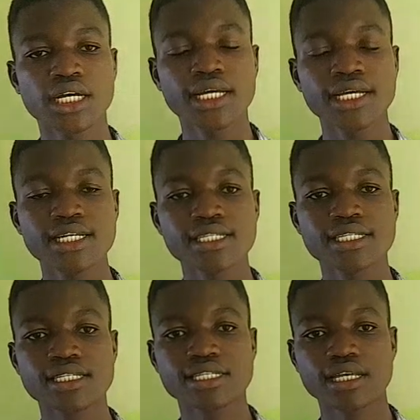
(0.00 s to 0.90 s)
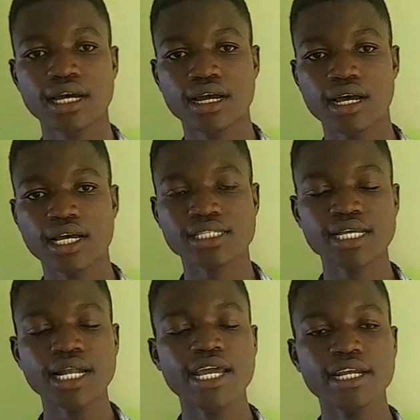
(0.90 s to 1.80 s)
is a
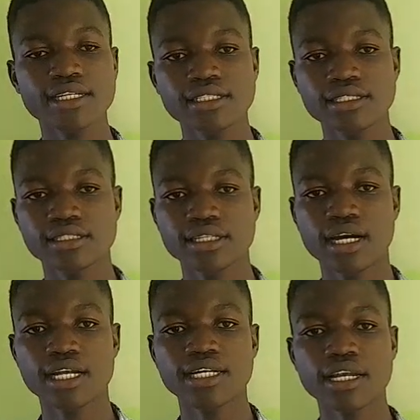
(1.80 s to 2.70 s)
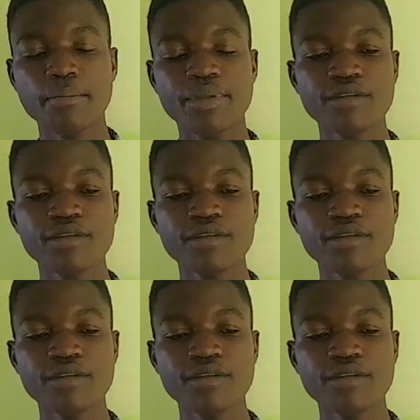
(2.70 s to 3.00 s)
sudden and a rapid